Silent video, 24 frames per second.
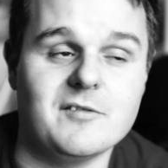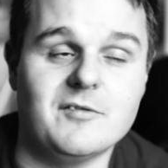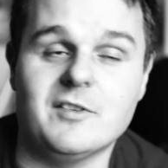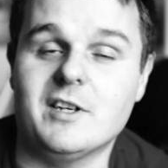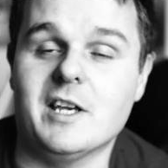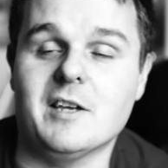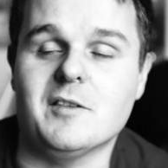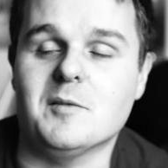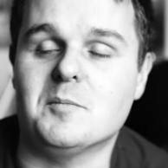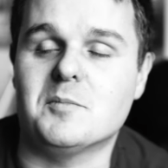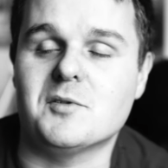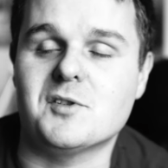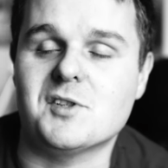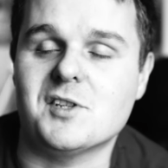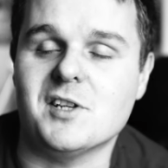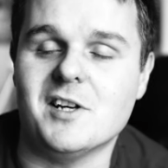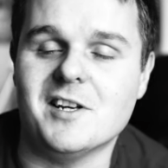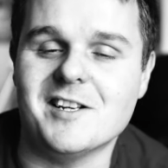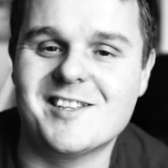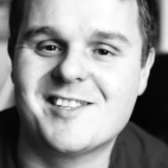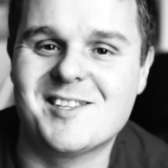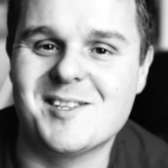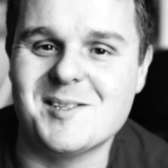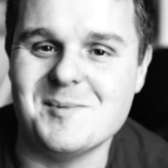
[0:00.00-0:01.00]
I forget the
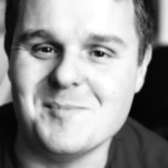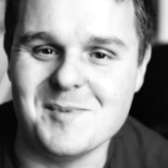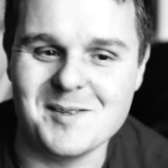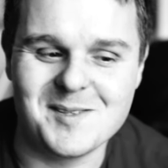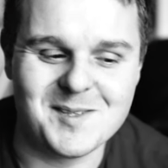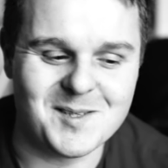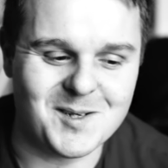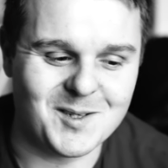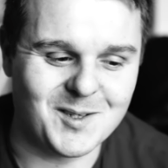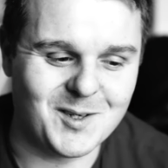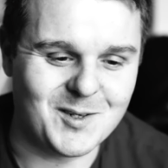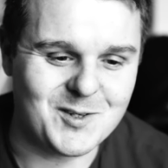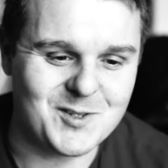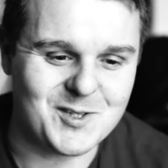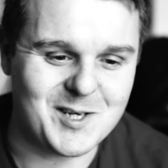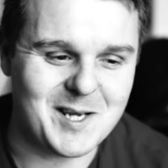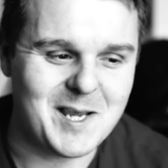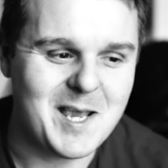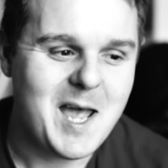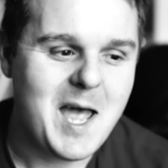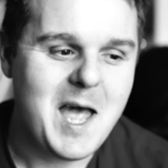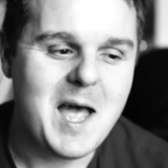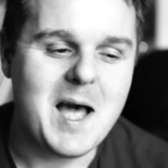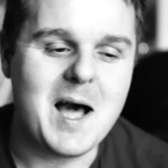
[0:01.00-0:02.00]
precise
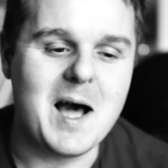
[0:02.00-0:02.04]
mythology.